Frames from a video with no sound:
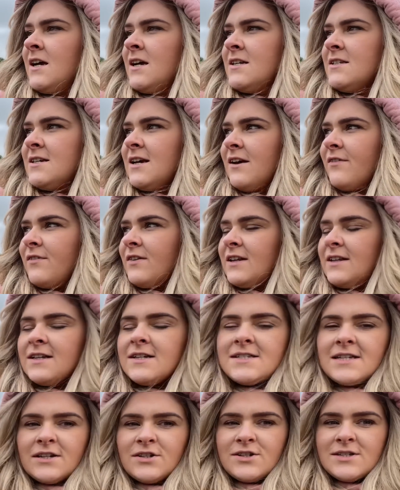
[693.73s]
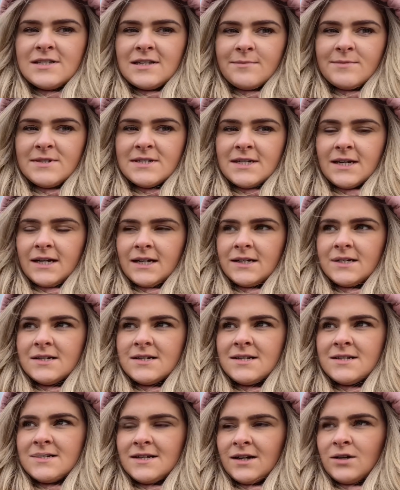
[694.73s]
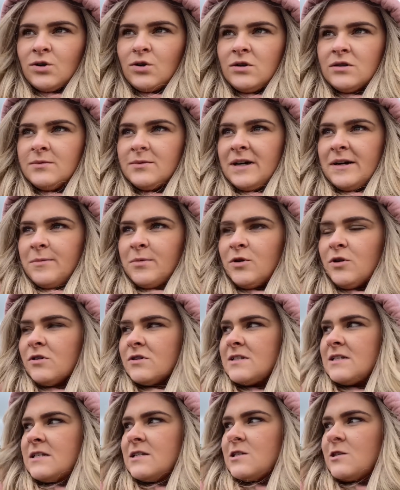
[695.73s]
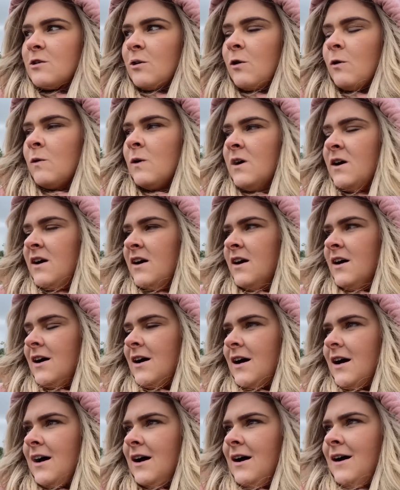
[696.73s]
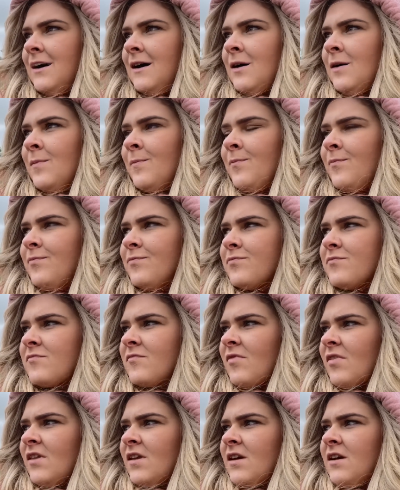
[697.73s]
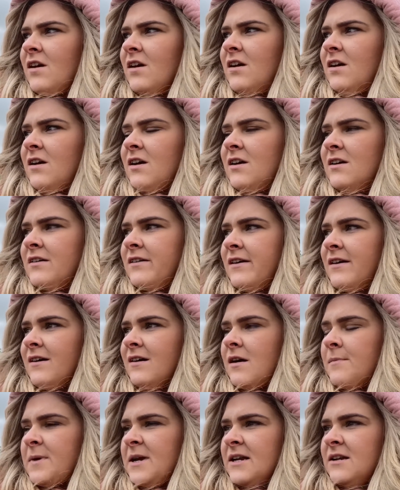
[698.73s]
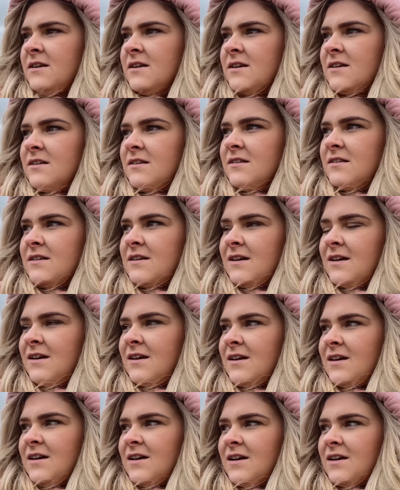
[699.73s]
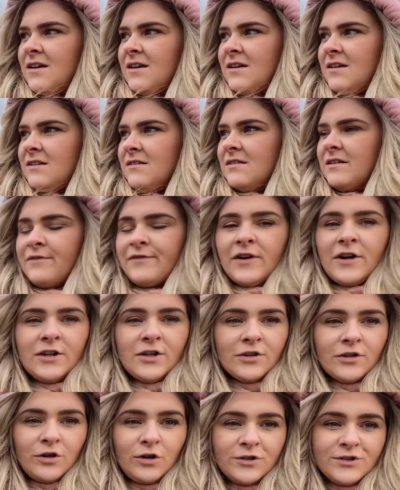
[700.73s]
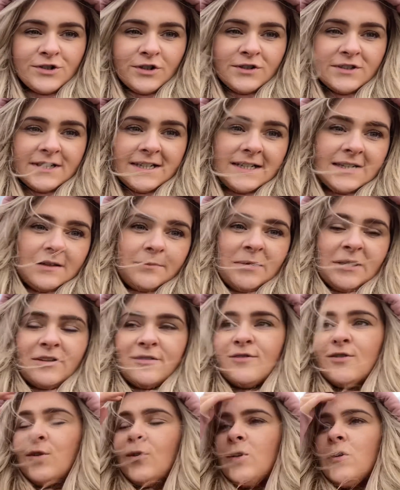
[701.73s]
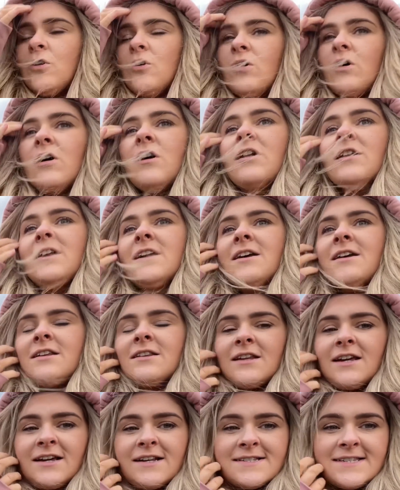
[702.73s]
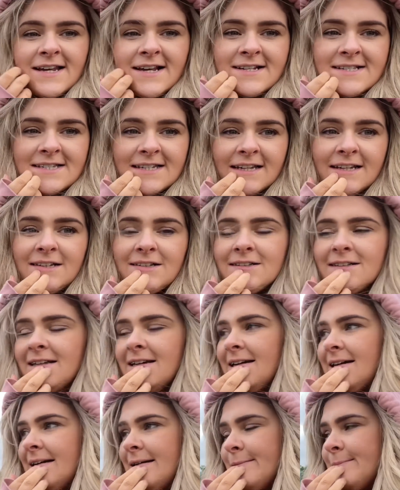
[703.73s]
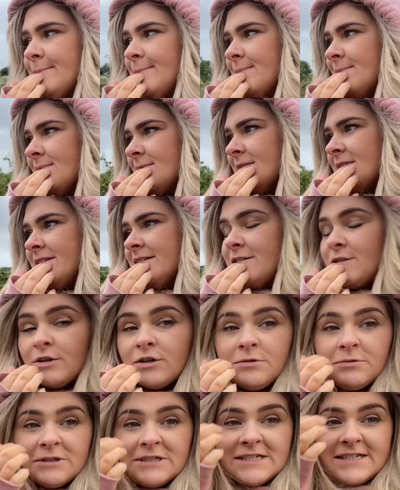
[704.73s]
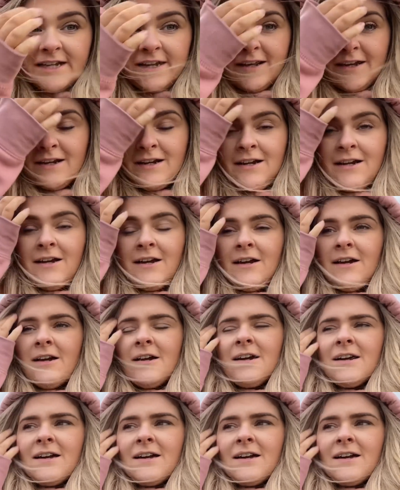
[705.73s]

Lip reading: definitely this year just seems to tick all the right boxes. So yeah, I mean, they found her on Dundee. They made the phone call, they set sail down one day. I